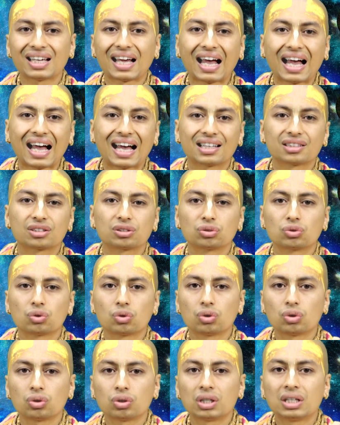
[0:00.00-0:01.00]
has
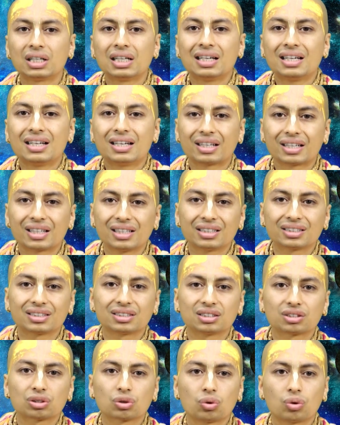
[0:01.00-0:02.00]
no
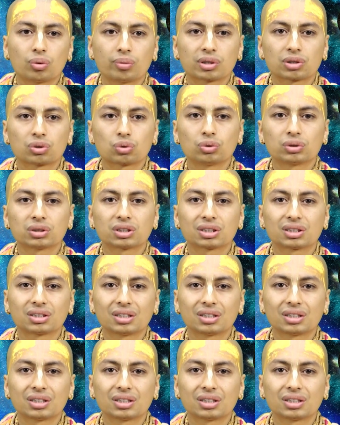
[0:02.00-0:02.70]
religion's overtones.